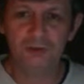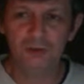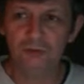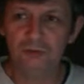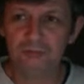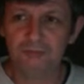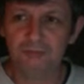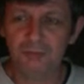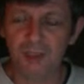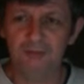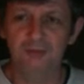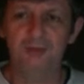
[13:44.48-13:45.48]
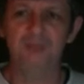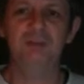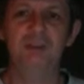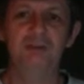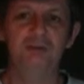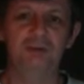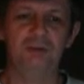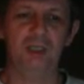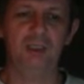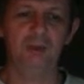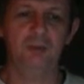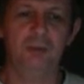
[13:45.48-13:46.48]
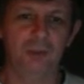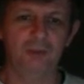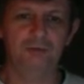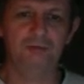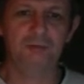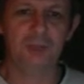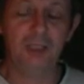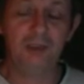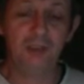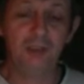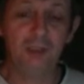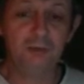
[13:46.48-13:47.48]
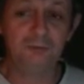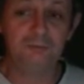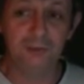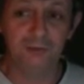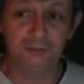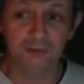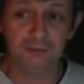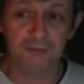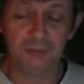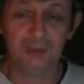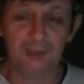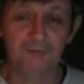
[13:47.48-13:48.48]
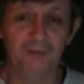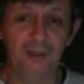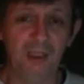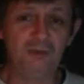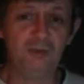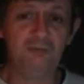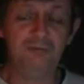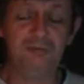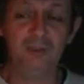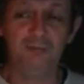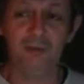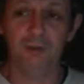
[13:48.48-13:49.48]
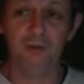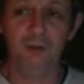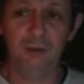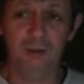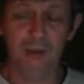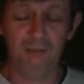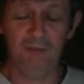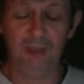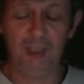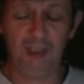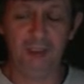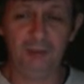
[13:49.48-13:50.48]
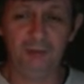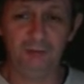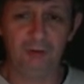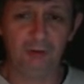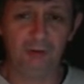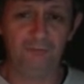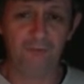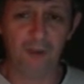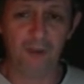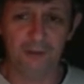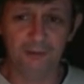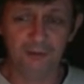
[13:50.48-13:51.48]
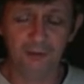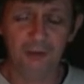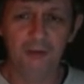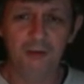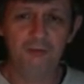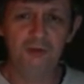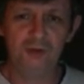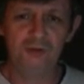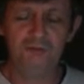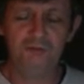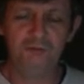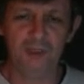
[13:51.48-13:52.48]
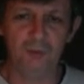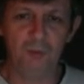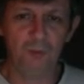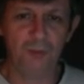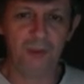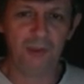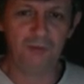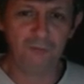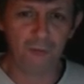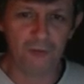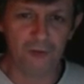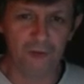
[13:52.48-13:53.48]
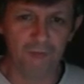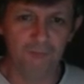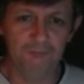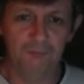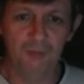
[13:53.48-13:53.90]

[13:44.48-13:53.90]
juice, and you never need to look anywhere else. 800 flavours. And if there isn't a flavour in the 800 that you can find, Juicy Vapor will make it for you.